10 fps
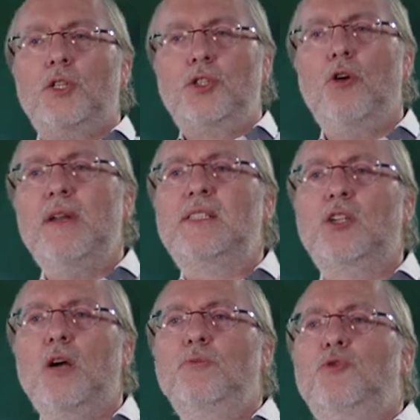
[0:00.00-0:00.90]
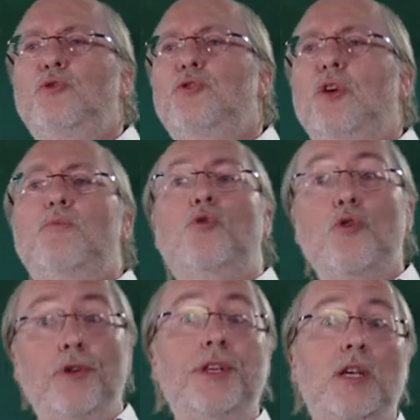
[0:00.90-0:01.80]
So let's come to some
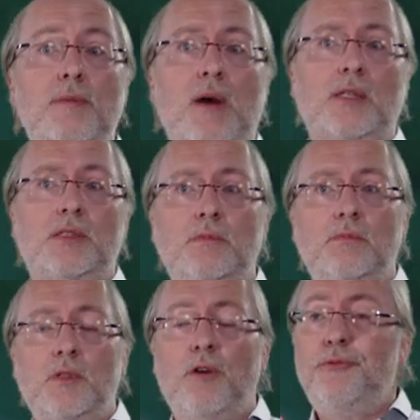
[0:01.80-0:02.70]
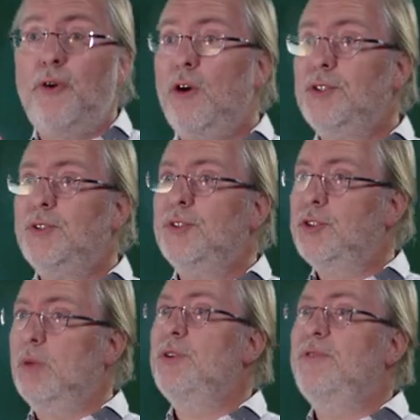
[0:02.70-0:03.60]
concluding remarks. First,
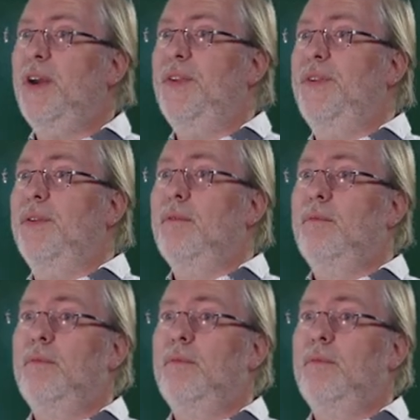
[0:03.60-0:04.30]
some advice.